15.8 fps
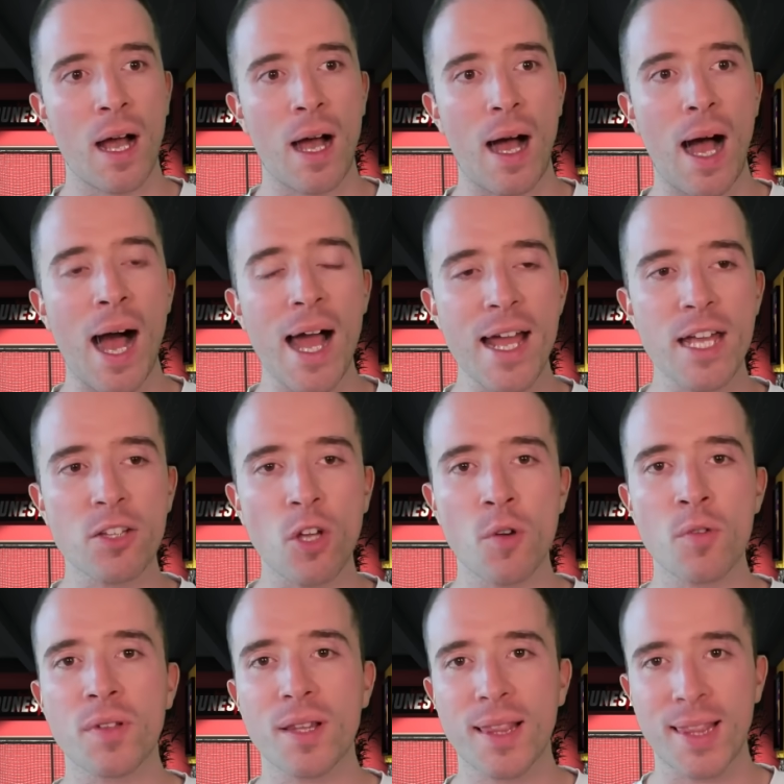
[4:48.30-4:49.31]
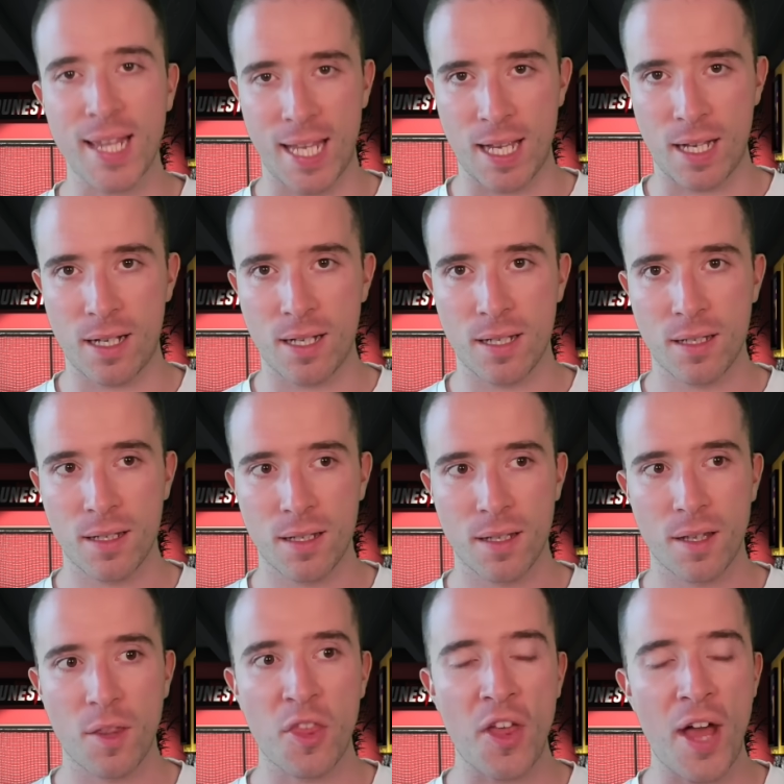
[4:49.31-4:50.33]
I don't think
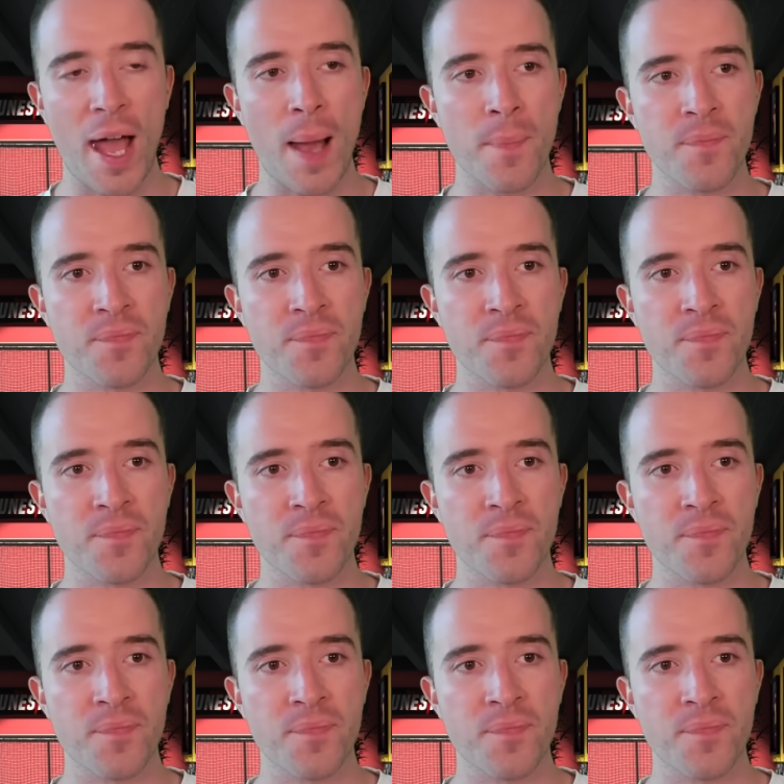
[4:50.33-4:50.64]
that